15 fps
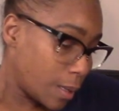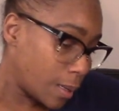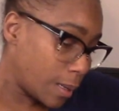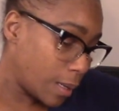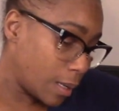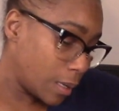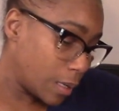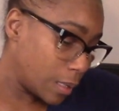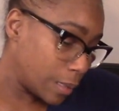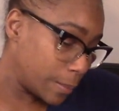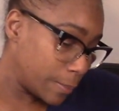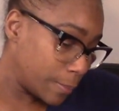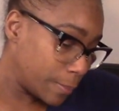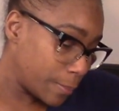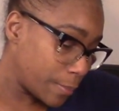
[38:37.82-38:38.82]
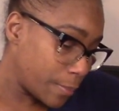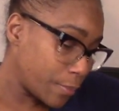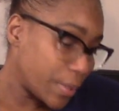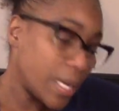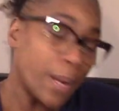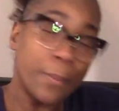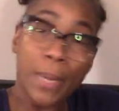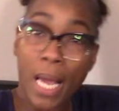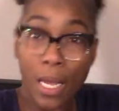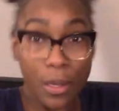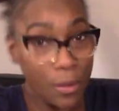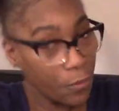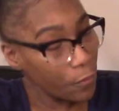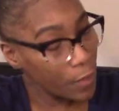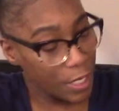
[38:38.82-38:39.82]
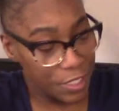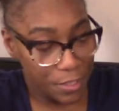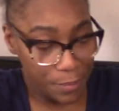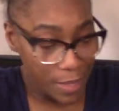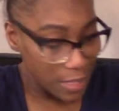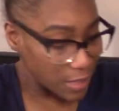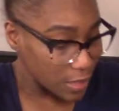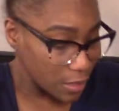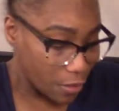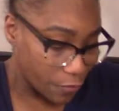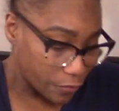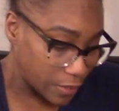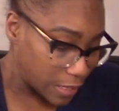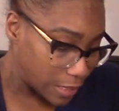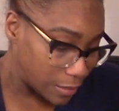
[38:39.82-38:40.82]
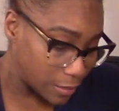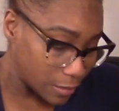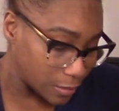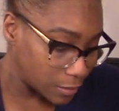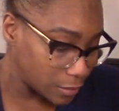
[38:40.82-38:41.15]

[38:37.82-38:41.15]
Um, but I'm not gonna rush myself neither.